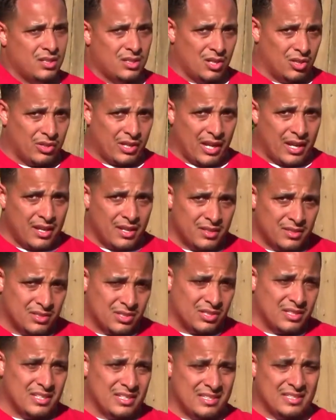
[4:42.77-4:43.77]
Okay,
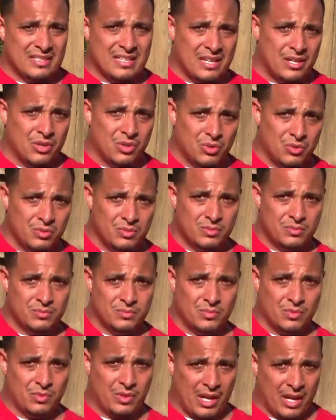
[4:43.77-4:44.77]
to this deal.
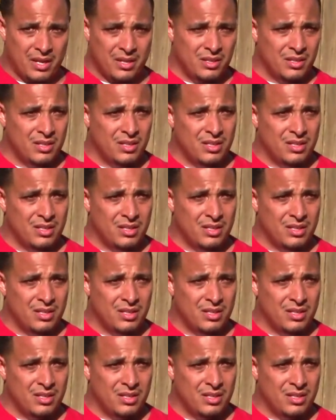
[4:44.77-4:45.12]
Okay,